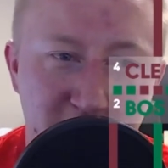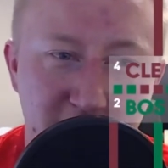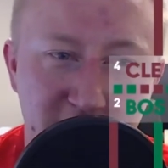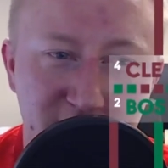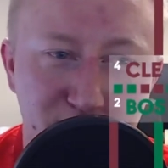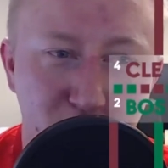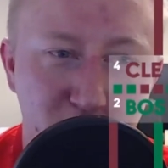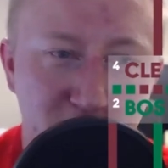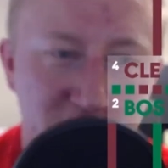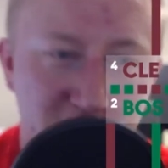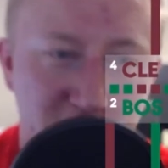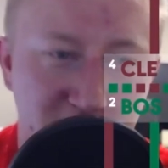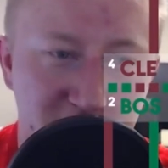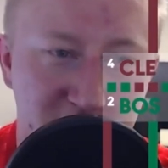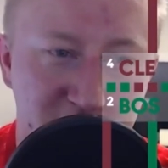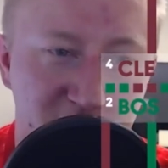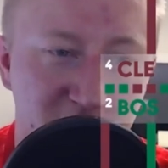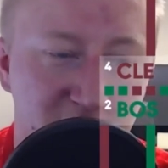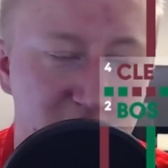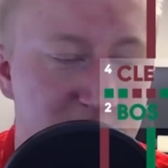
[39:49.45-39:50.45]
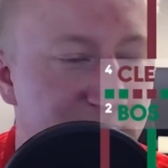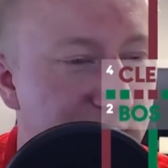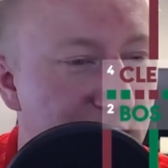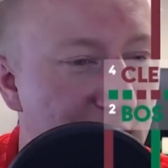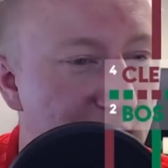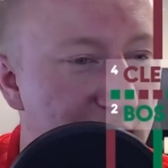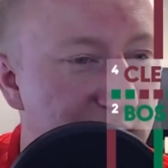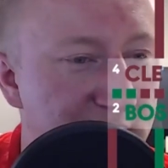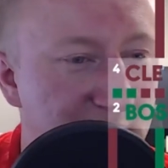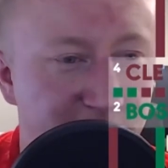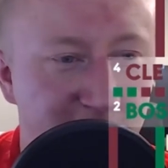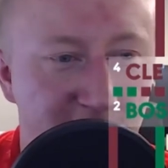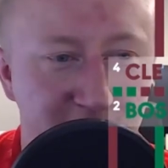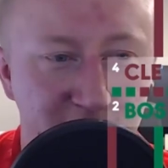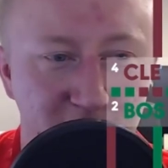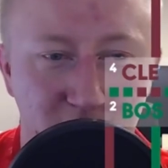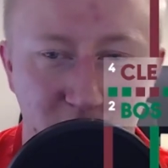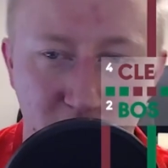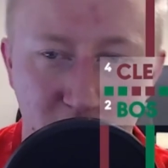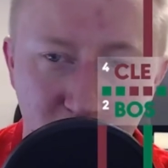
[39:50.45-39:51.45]
Sports. You can just search for us. You'll find
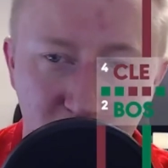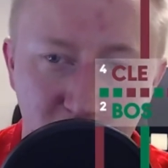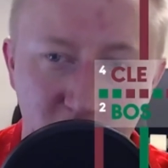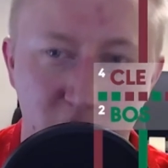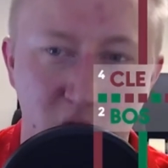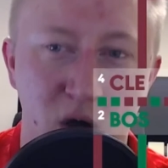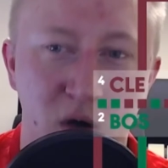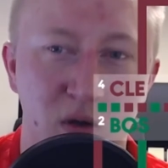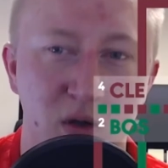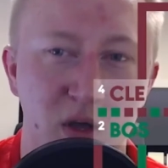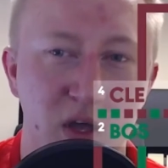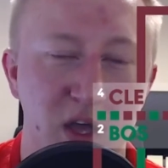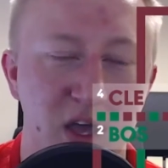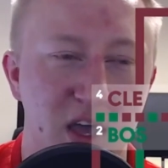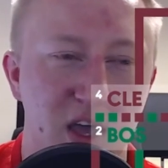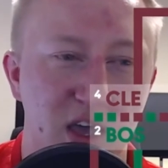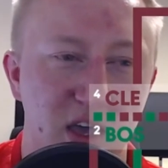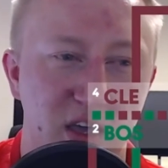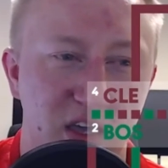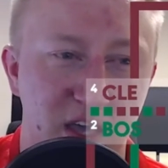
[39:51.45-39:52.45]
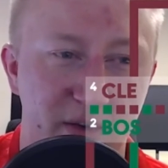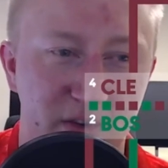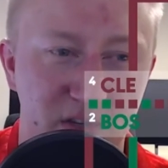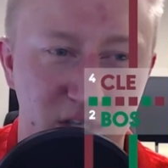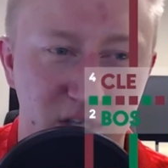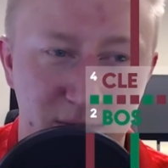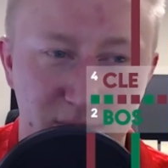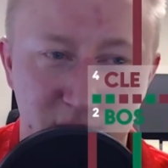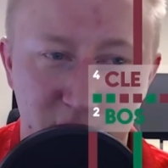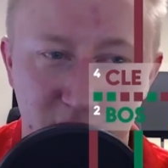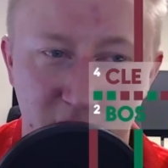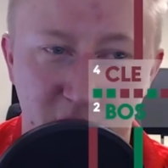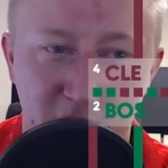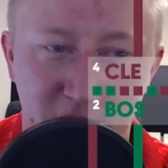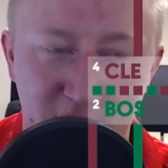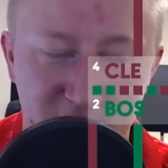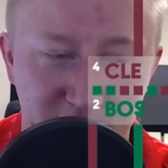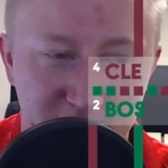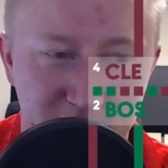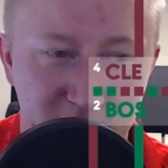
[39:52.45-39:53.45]
our logo. Give us a
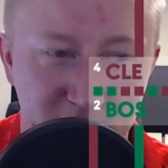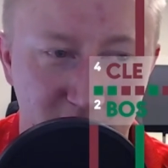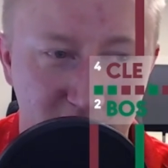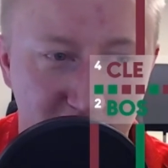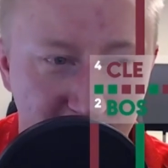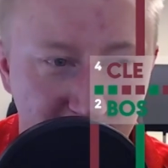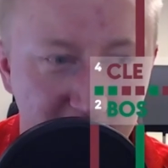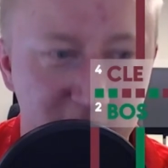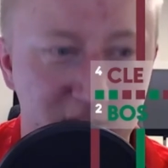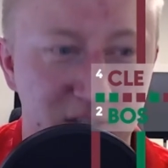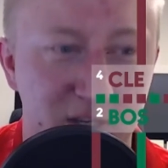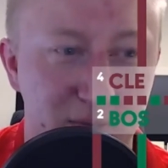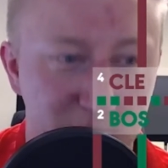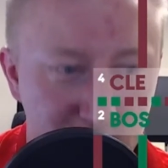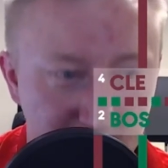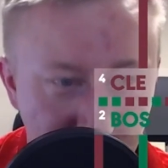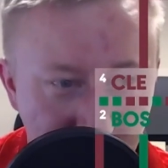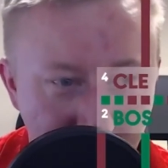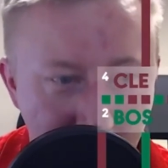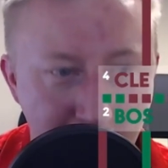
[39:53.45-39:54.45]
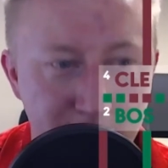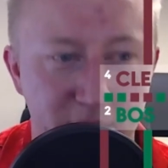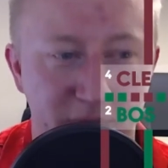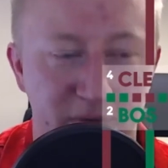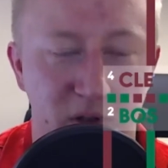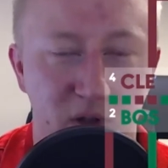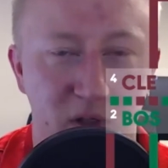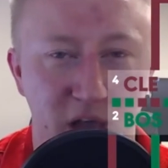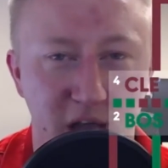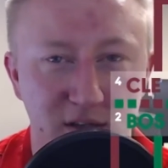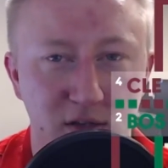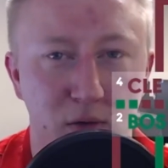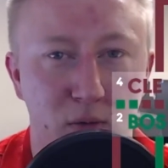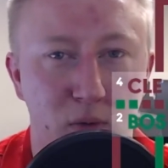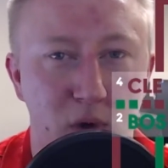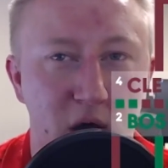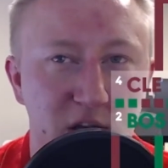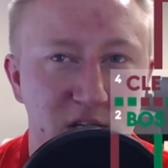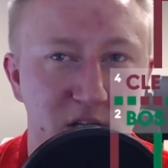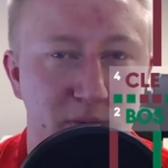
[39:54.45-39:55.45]
subscribe if you'd like to
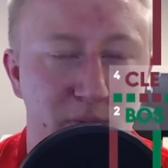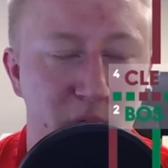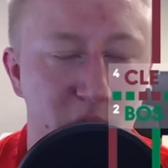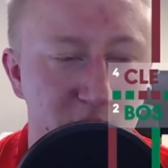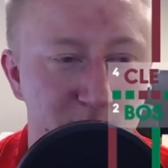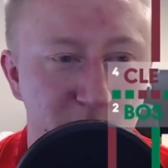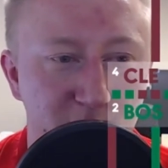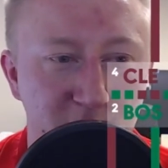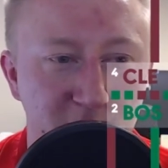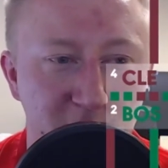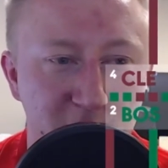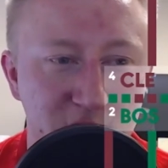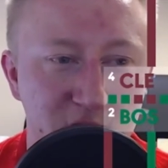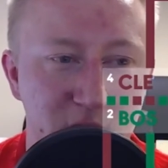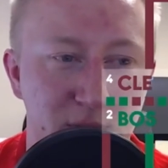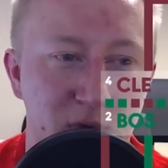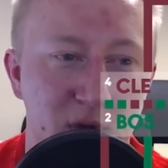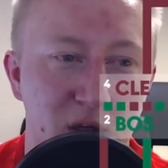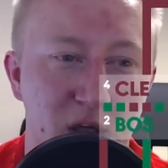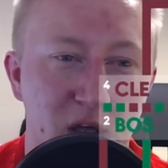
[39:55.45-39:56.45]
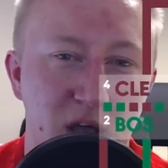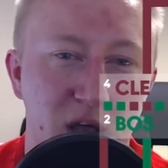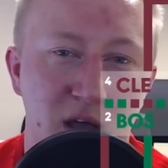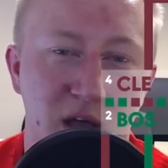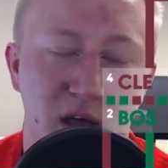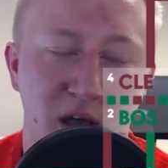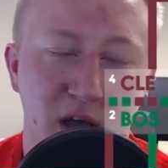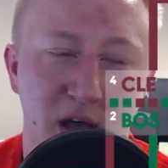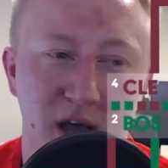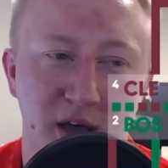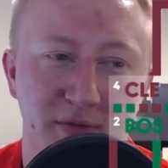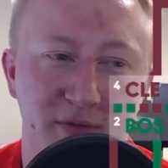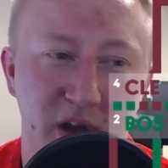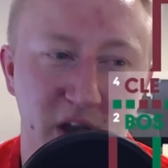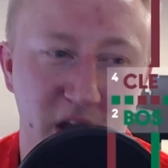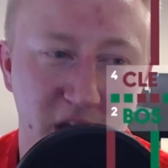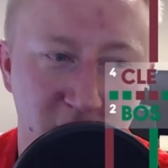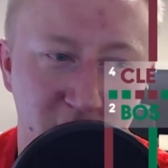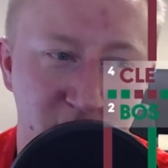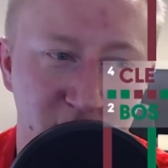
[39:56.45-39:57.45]
watch the post-production
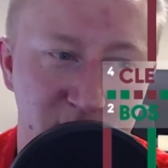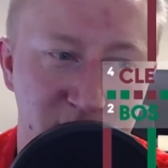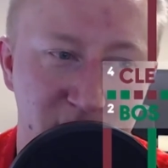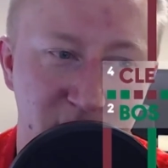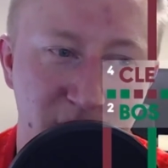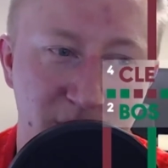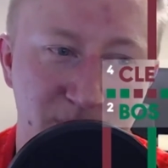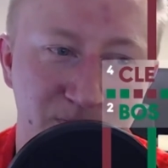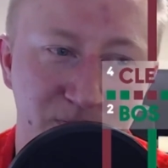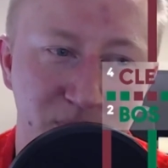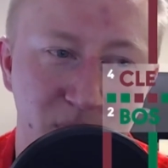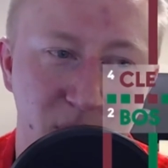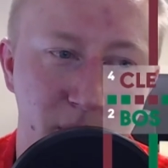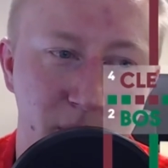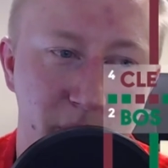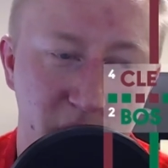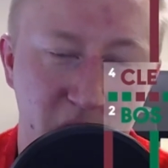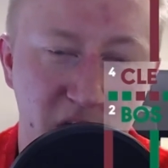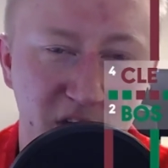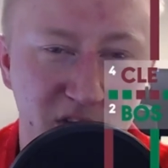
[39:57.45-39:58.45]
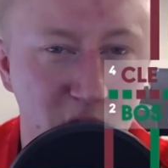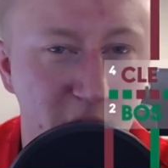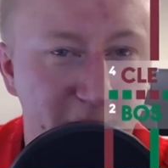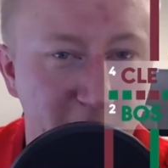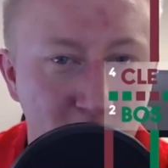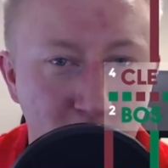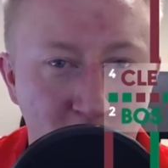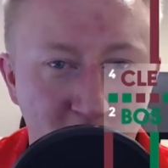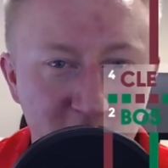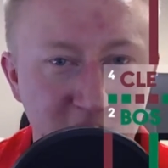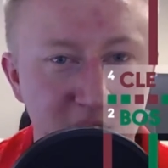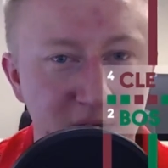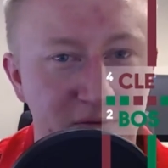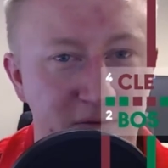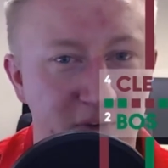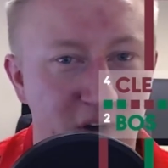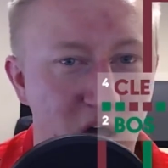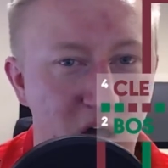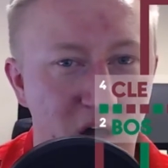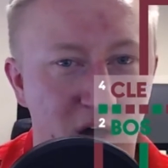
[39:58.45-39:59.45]
videos. But also, if you want to get
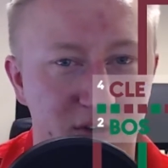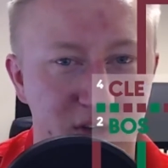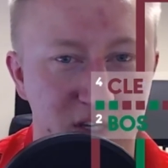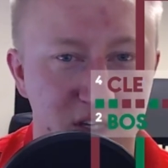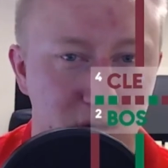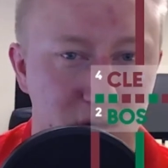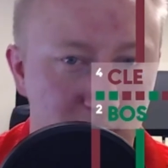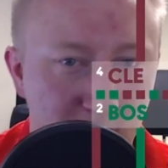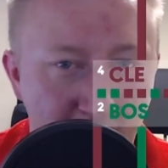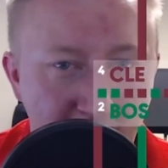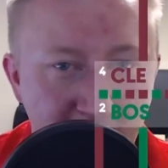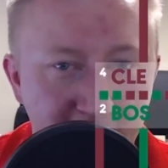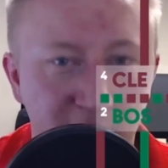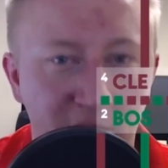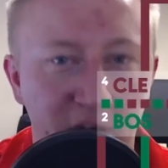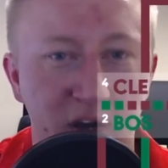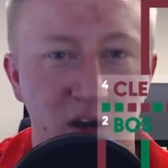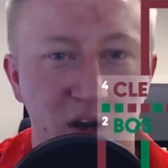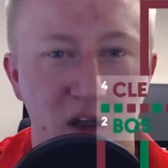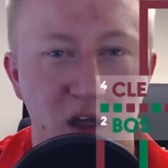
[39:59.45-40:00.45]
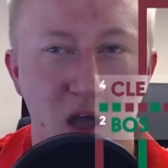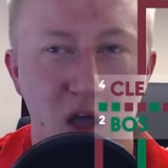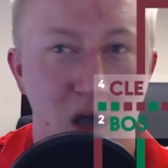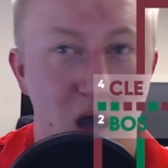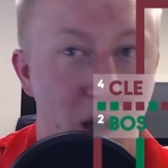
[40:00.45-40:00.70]
involved as a writer, a